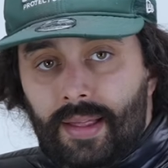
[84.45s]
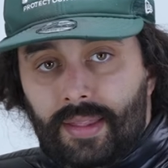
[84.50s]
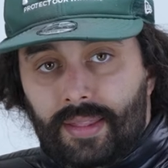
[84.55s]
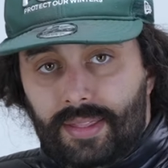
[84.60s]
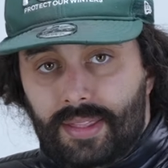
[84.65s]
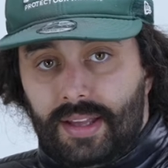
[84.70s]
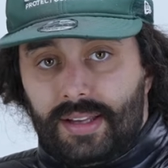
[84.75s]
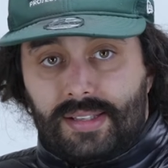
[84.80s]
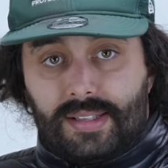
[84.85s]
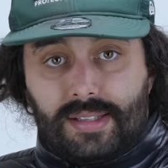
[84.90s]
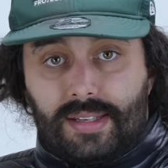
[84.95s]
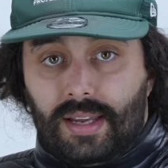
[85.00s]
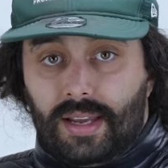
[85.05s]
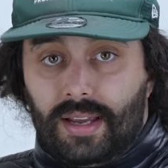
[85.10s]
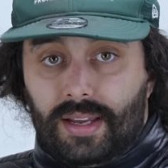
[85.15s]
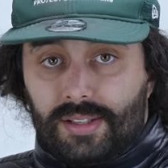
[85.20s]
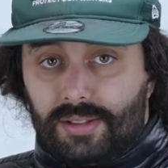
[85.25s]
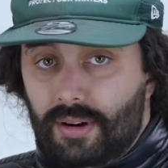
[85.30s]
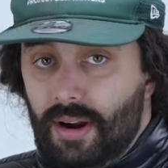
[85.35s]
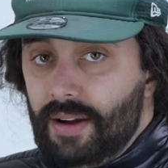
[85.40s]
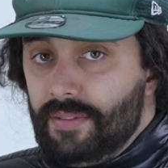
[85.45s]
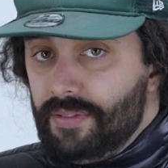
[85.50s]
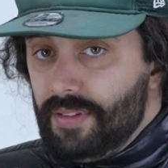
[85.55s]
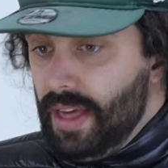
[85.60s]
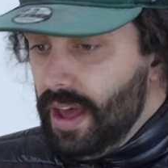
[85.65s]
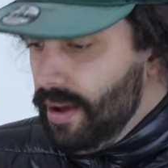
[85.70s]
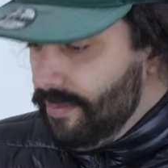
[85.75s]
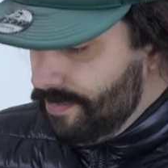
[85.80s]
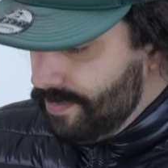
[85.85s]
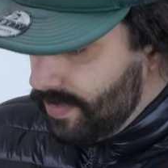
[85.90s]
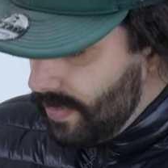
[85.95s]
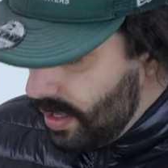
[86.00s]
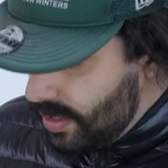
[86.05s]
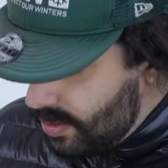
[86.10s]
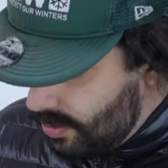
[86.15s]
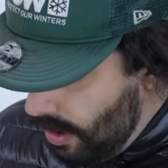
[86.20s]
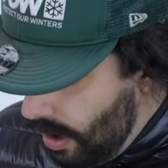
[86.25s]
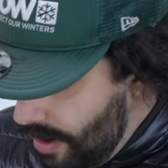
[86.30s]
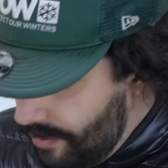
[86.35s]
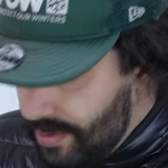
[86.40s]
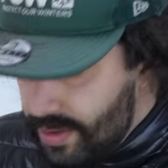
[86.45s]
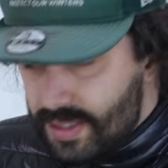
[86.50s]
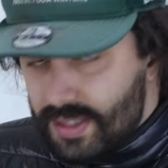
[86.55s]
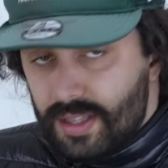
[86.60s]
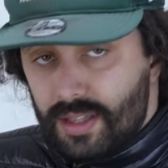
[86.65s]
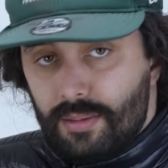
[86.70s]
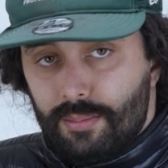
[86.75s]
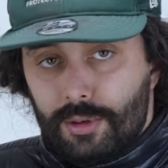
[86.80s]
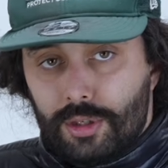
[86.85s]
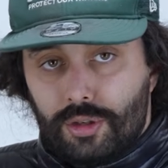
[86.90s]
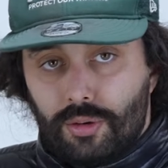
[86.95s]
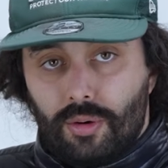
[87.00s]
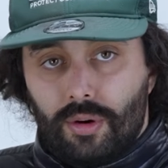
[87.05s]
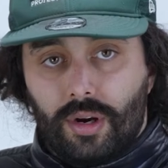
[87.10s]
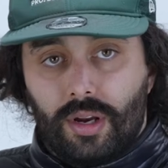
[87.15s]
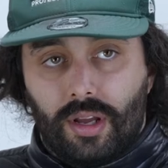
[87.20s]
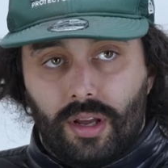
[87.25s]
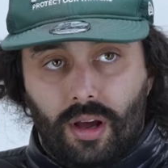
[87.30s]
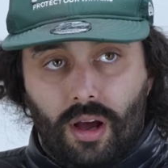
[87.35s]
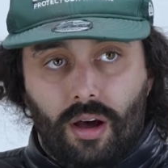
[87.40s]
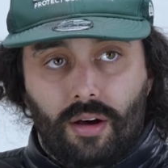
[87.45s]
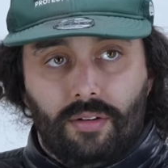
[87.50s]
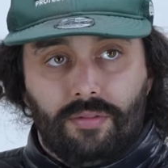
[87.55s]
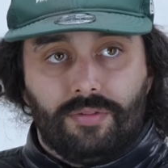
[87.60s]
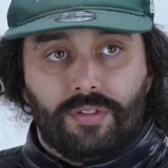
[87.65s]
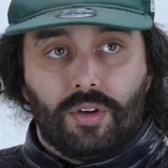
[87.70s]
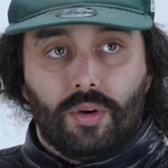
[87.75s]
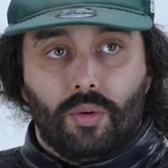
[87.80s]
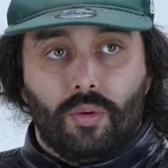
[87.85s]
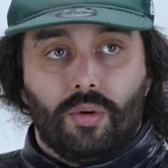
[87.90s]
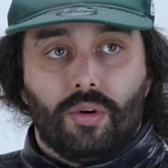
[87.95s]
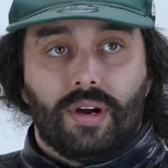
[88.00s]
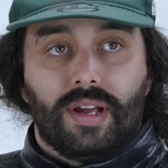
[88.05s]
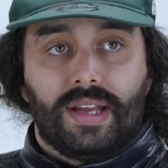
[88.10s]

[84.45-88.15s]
This is great for that. So obviously the majority of your